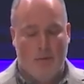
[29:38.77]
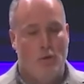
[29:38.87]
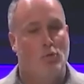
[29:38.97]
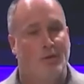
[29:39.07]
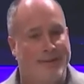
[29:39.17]

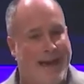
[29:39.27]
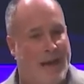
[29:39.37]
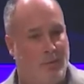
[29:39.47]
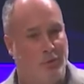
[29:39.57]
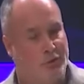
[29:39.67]
You are
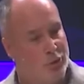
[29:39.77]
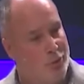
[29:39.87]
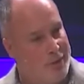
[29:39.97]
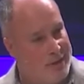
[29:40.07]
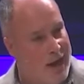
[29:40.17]
accountable
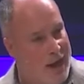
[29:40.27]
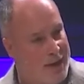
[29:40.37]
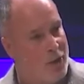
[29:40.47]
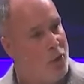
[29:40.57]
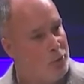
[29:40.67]
to
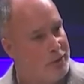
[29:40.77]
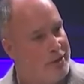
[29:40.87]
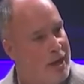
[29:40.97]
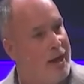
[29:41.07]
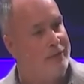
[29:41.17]
God, a holy
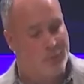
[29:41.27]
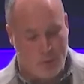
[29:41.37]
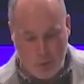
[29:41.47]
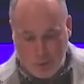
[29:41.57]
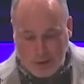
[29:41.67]
God, for
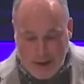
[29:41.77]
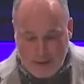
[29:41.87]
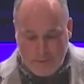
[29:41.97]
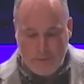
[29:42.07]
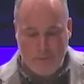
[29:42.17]
your
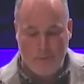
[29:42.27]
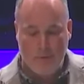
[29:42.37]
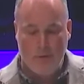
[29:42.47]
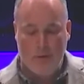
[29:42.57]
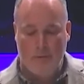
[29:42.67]
life,
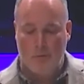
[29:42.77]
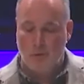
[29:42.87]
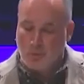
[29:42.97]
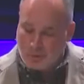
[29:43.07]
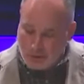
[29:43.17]
for
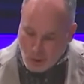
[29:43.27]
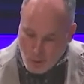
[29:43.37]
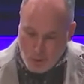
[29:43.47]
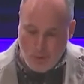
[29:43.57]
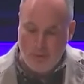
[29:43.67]
your
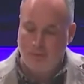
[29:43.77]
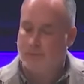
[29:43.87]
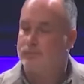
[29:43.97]
load.